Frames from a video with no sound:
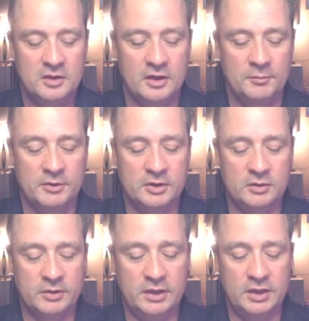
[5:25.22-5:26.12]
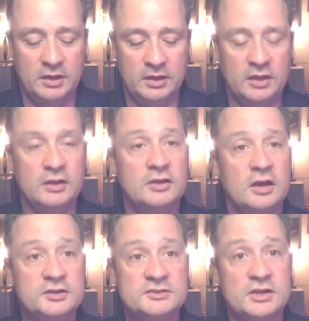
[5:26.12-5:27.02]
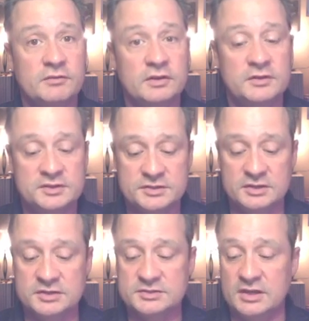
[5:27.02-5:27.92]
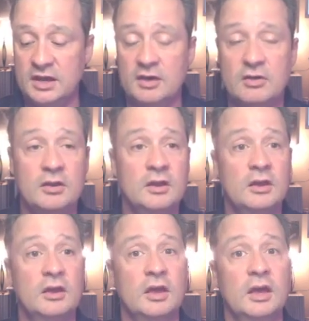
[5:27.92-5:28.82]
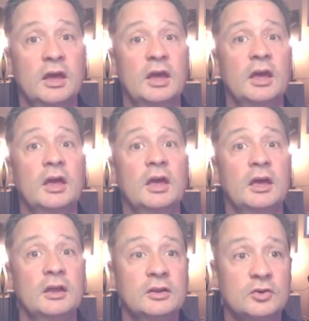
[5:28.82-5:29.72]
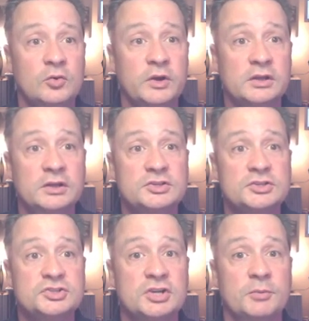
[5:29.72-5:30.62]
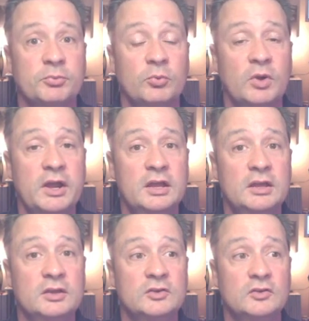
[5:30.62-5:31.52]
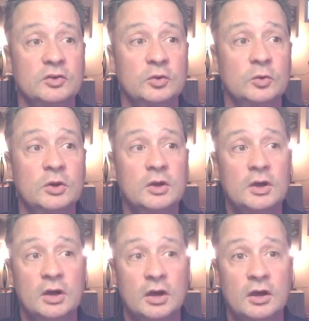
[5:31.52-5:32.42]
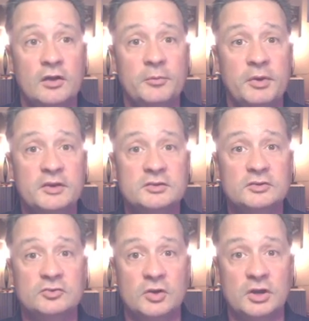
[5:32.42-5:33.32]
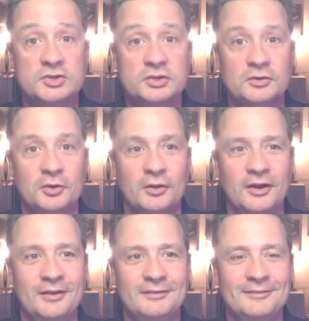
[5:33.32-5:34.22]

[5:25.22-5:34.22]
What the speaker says: I'm going to go ahead and cut several of these things out and quickly just jump right into the base construction. All right?